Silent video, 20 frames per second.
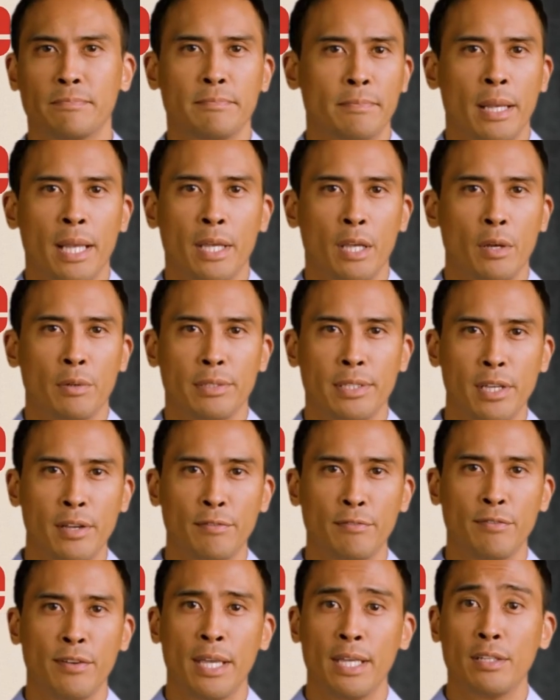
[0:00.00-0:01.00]
A
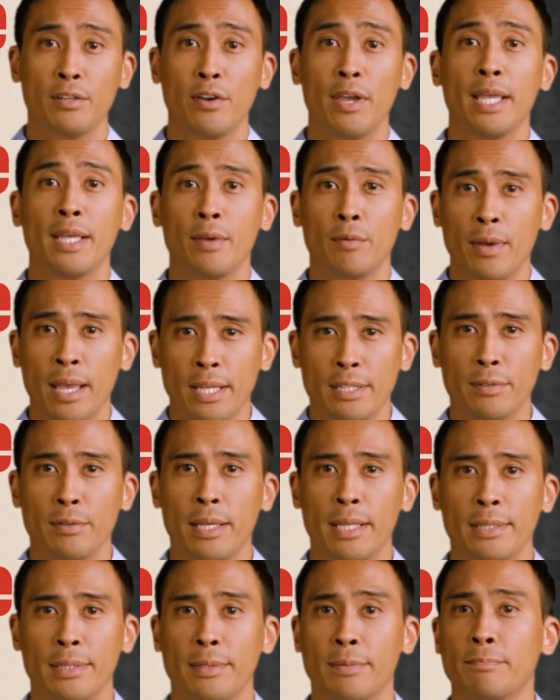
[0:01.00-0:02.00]
not-so-free trade
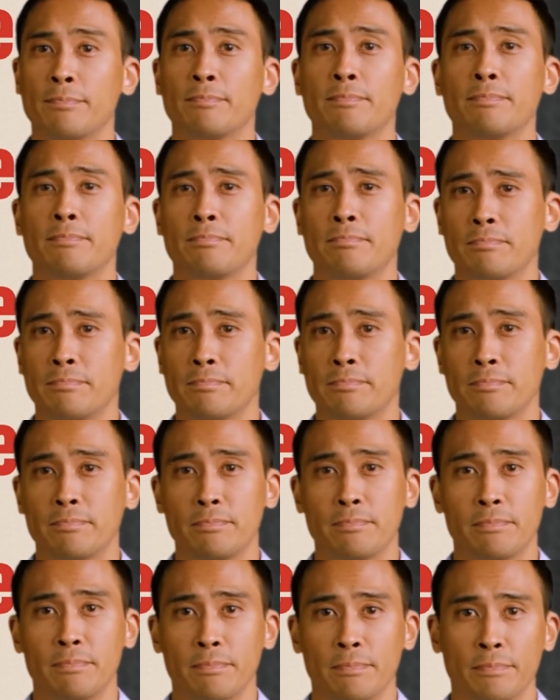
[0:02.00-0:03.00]
arrangement.
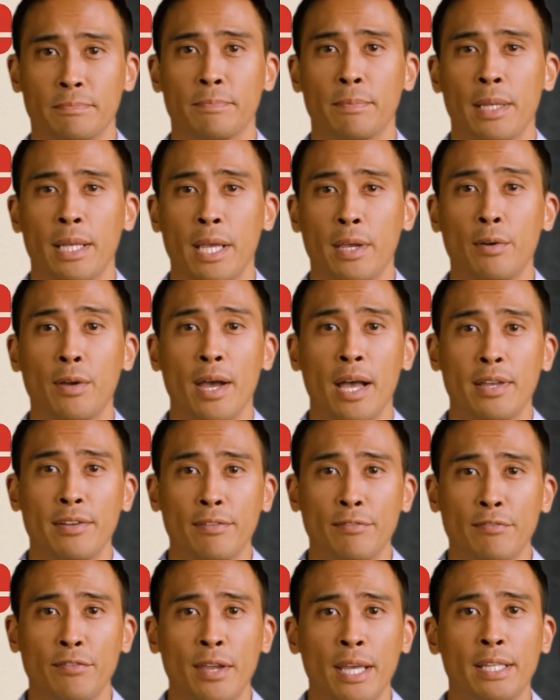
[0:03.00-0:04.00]
But there are other
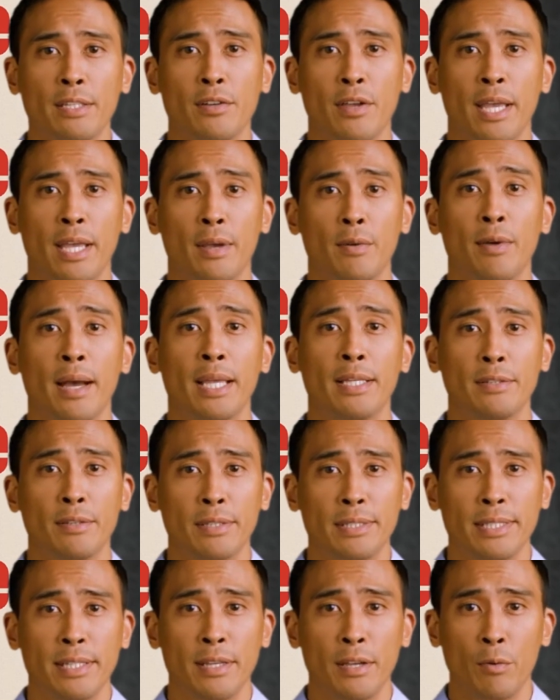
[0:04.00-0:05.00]
free trade
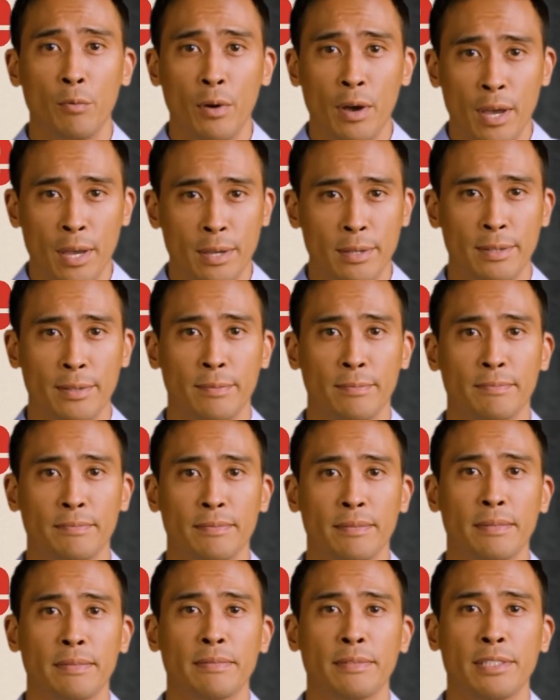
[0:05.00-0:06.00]
arrangements in the world,
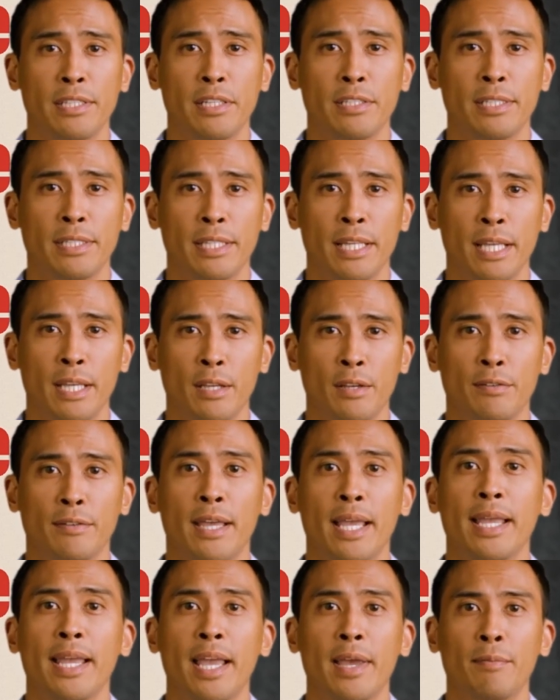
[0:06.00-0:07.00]
such as
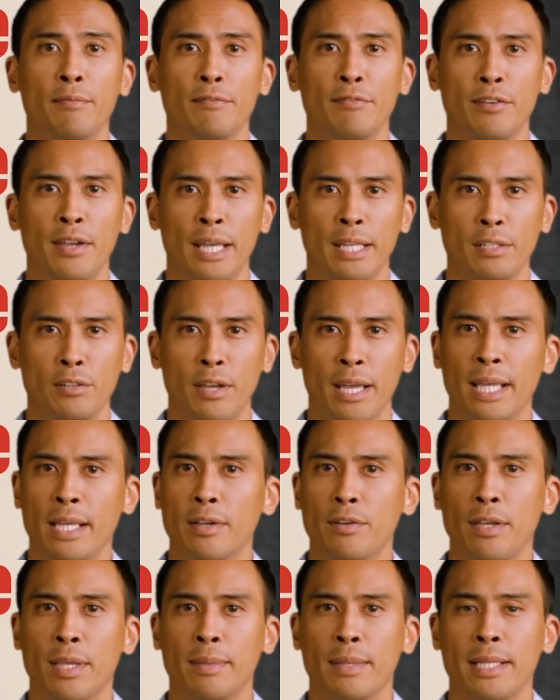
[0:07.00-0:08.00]
EU-Vietnam Free Trade
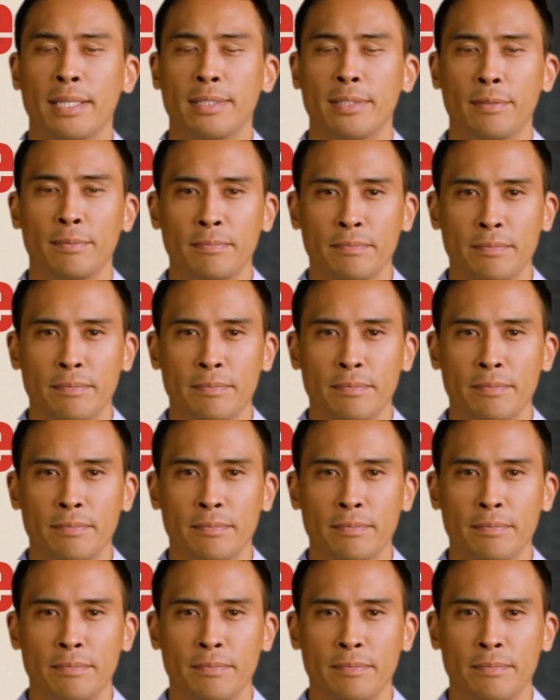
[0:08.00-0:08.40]
Agreement,